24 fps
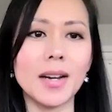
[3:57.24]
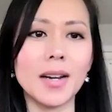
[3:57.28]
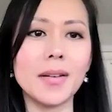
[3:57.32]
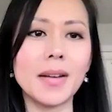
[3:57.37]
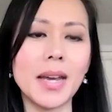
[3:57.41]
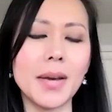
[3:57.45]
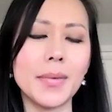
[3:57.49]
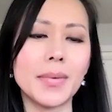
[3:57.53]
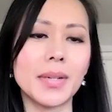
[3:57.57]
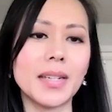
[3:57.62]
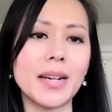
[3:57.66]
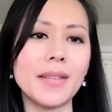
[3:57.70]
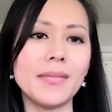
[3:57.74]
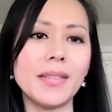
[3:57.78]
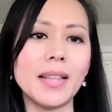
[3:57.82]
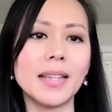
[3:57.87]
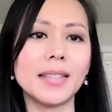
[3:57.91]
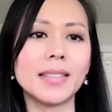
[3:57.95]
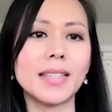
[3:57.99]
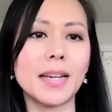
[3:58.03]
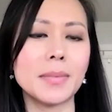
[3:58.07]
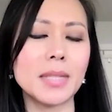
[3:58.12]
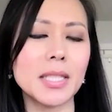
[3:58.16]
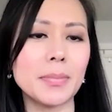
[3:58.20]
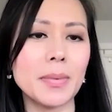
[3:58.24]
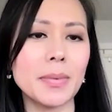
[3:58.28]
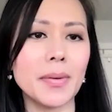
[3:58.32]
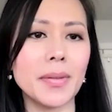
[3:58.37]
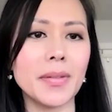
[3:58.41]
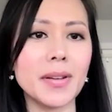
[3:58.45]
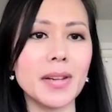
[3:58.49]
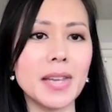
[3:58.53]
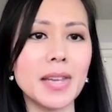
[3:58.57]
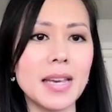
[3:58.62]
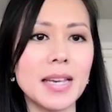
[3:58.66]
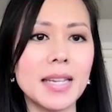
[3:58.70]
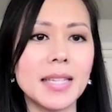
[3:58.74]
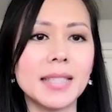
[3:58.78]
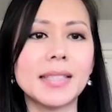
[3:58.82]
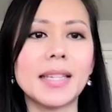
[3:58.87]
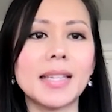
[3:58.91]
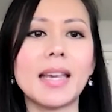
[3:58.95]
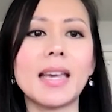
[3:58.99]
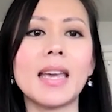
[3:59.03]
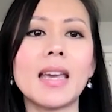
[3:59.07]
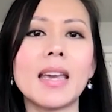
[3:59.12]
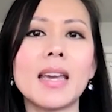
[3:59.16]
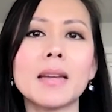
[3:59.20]
okay, we don't have a lot of time to spend with our kids.
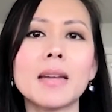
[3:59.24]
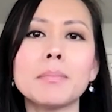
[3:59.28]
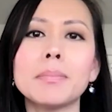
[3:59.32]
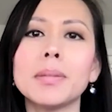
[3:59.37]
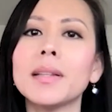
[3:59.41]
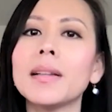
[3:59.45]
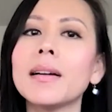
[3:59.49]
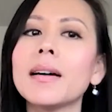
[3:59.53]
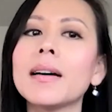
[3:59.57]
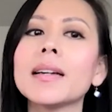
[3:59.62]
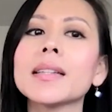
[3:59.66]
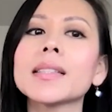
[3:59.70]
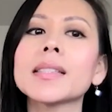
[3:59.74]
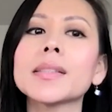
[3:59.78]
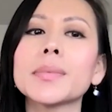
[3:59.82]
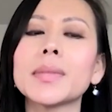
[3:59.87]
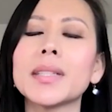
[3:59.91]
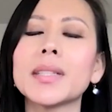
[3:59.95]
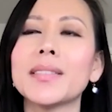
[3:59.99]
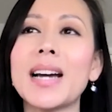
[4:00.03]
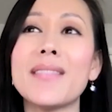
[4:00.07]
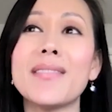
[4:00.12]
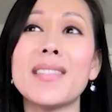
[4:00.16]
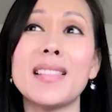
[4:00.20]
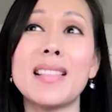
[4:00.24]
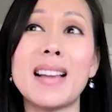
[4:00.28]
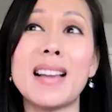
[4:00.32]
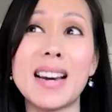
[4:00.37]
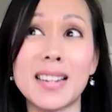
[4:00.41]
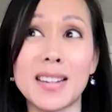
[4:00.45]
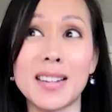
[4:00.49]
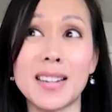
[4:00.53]
And plus we don't have a lot